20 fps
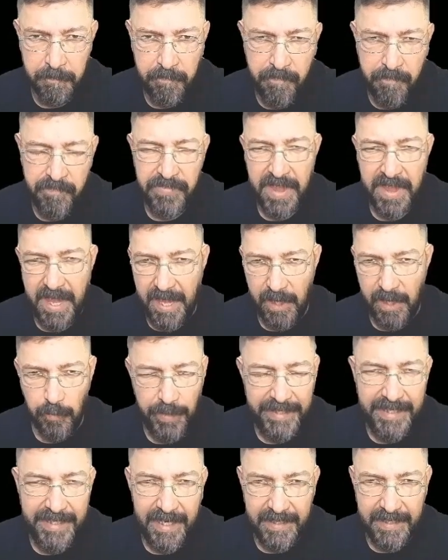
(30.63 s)
and we
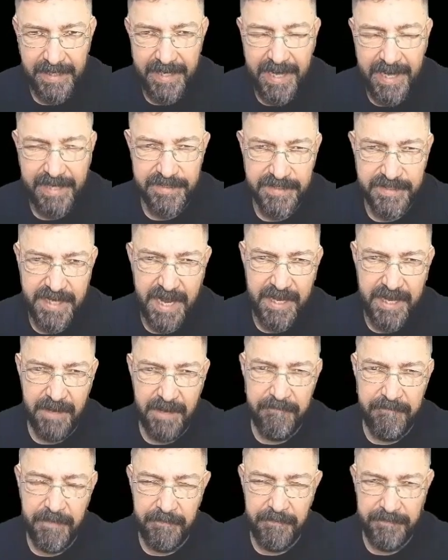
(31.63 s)
declare Isaiah
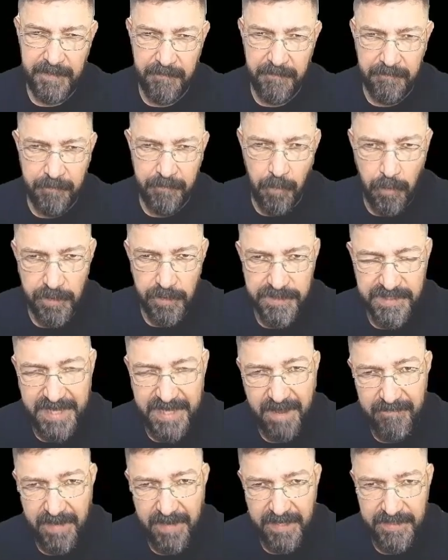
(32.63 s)
54
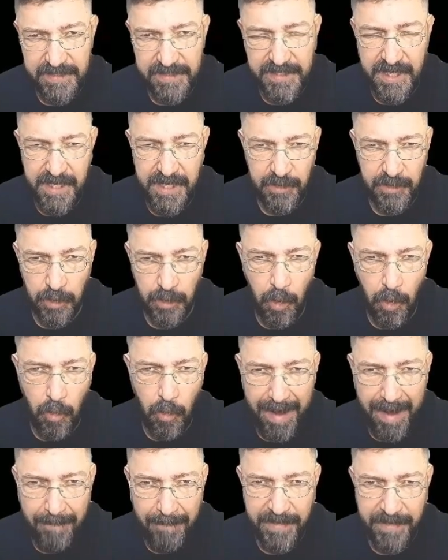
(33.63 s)
17, no
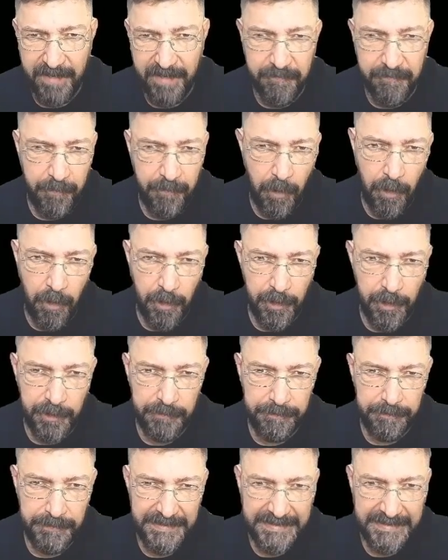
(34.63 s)
weapon
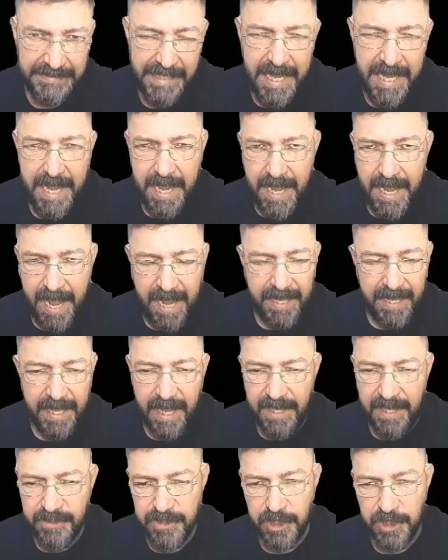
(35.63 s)
formed
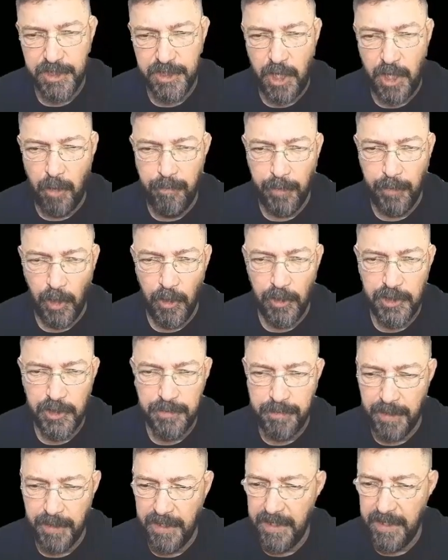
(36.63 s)
against us shall
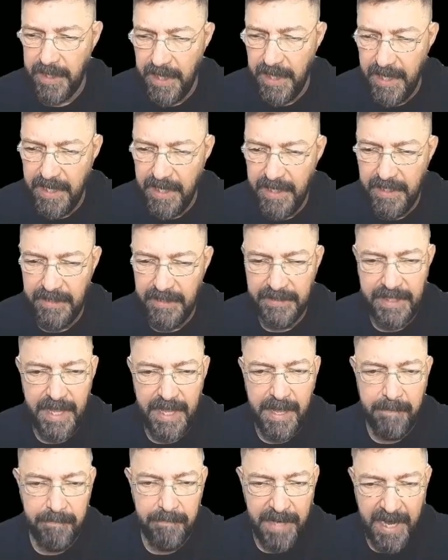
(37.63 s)
prosper. In the
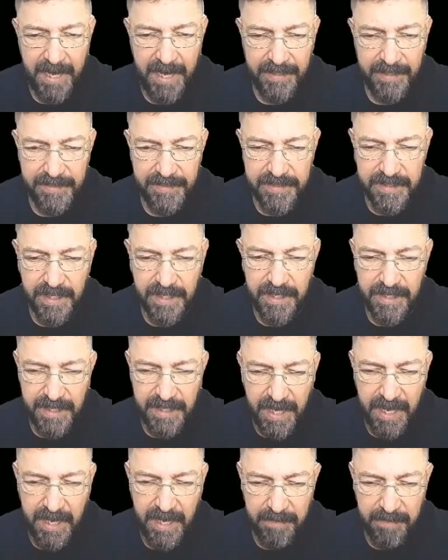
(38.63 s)
mighty
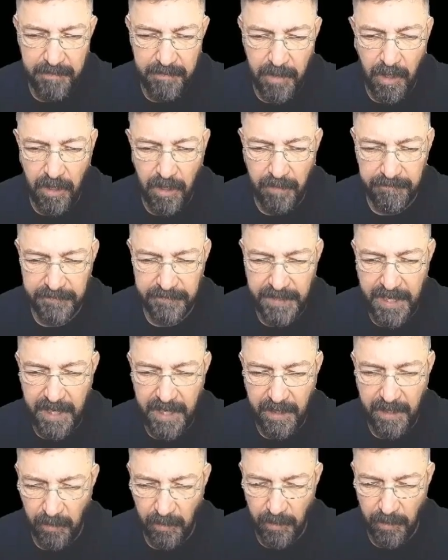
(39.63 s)
name of the
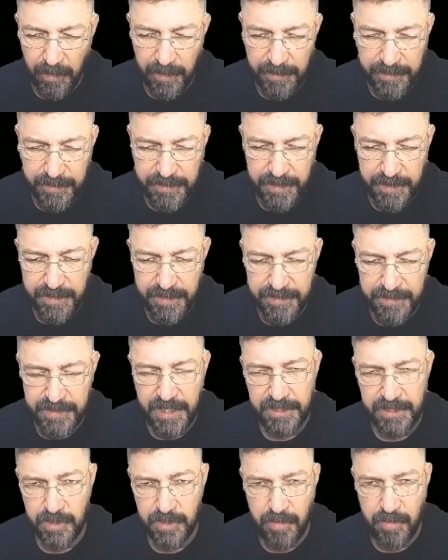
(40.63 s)
Lord
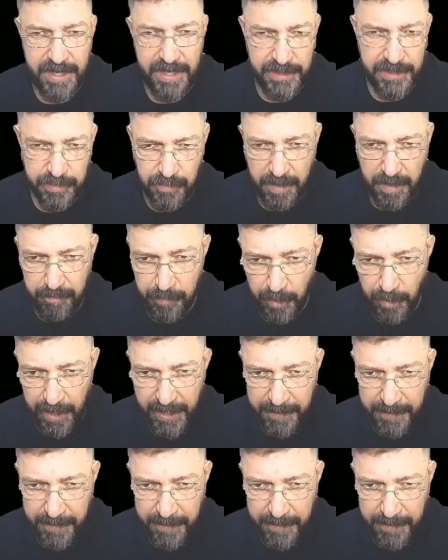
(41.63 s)
Jesus Christ, we pray.